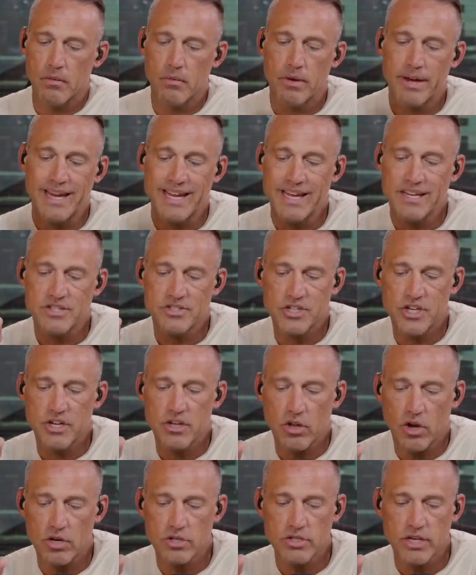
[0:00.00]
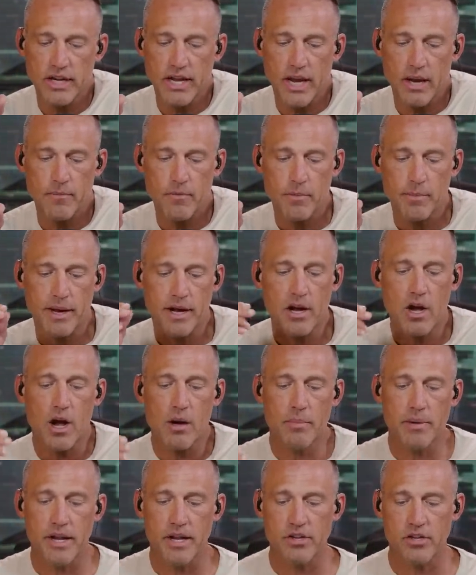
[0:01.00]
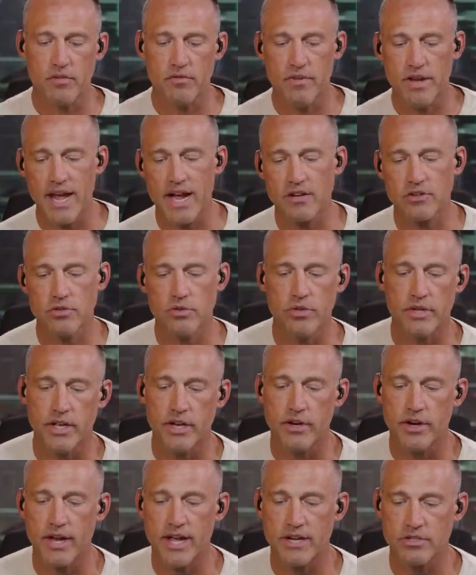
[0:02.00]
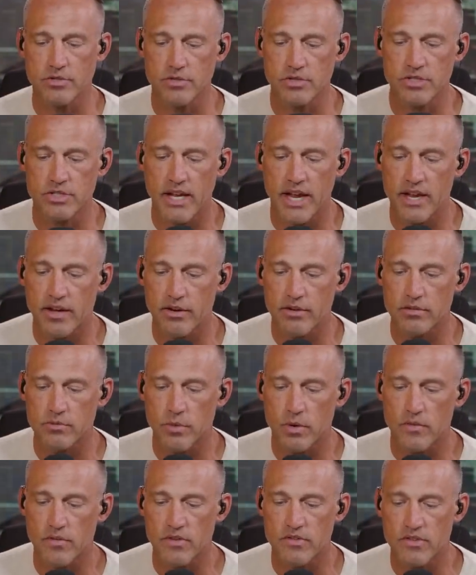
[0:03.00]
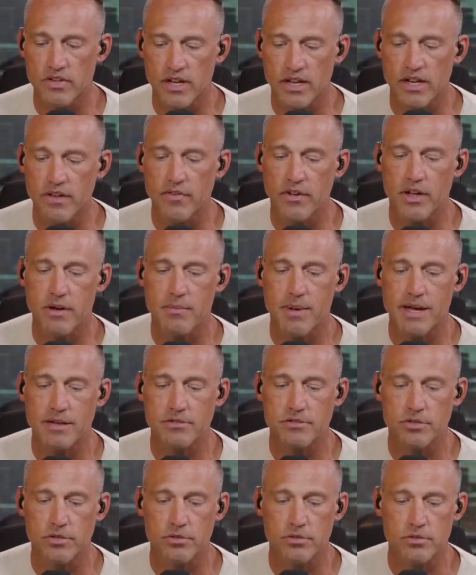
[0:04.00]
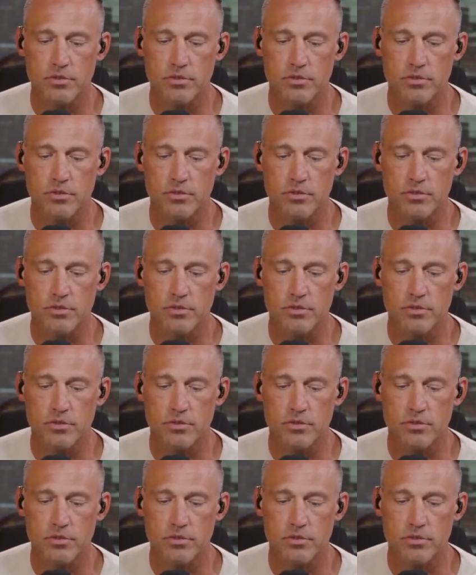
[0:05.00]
ESG largely came from a combination of national and international standards. One of the significant milestones